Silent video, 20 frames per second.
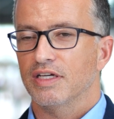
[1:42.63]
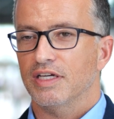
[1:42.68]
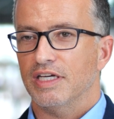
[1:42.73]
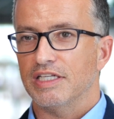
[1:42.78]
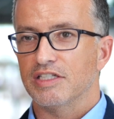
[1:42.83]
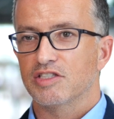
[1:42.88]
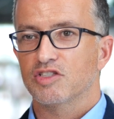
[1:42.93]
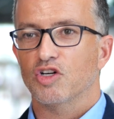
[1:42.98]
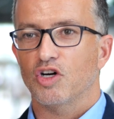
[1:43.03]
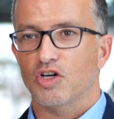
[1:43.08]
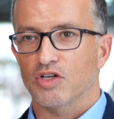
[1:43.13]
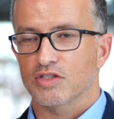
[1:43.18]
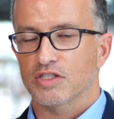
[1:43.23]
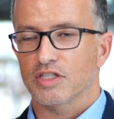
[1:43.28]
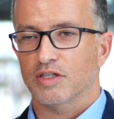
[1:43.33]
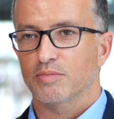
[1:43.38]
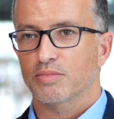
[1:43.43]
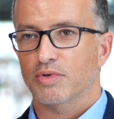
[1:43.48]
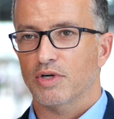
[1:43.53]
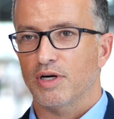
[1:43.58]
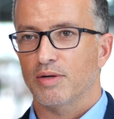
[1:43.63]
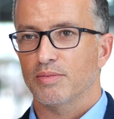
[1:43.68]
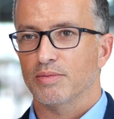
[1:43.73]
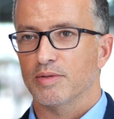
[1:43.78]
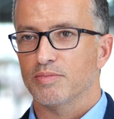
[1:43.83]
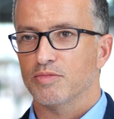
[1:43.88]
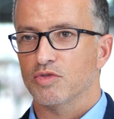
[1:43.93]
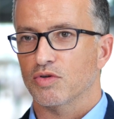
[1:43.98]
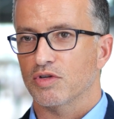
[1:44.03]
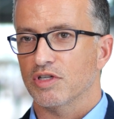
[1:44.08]
is causing
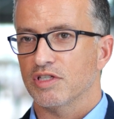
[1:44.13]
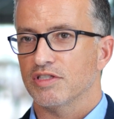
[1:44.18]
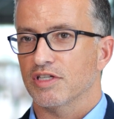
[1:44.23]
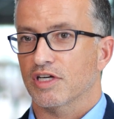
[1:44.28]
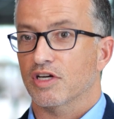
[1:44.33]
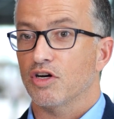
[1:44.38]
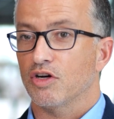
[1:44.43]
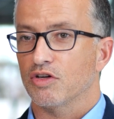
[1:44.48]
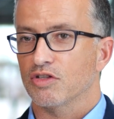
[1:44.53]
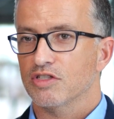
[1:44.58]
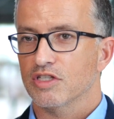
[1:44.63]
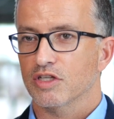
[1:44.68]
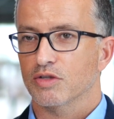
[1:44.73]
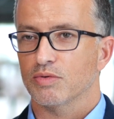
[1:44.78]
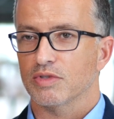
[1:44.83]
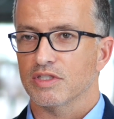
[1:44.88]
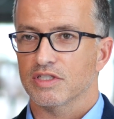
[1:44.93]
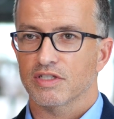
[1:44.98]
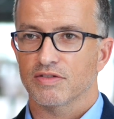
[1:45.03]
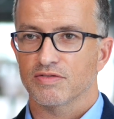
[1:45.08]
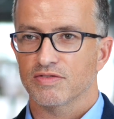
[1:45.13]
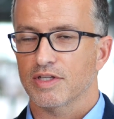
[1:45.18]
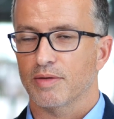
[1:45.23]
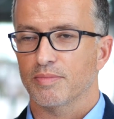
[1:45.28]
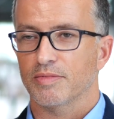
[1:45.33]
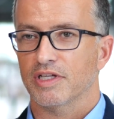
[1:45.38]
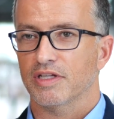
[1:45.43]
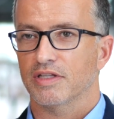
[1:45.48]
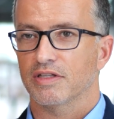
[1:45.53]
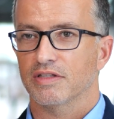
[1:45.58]
problems or is a consequence of
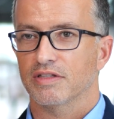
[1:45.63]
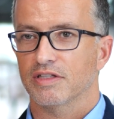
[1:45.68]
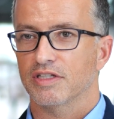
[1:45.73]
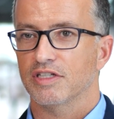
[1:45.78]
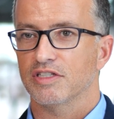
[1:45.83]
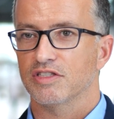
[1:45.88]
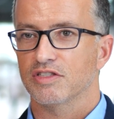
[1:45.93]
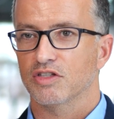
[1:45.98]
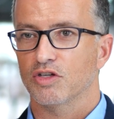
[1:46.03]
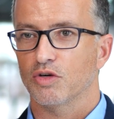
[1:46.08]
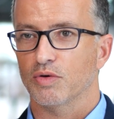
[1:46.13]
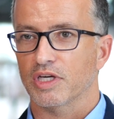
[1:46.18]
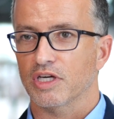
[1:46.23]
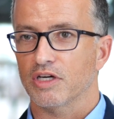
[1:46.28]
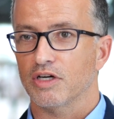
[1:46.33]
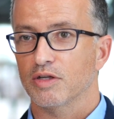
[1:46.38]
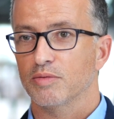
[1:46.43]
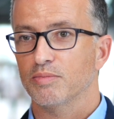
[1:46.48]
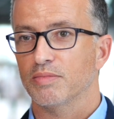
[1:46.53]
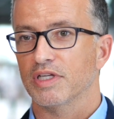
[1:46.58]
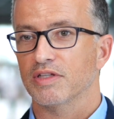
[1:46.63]
something that is going on.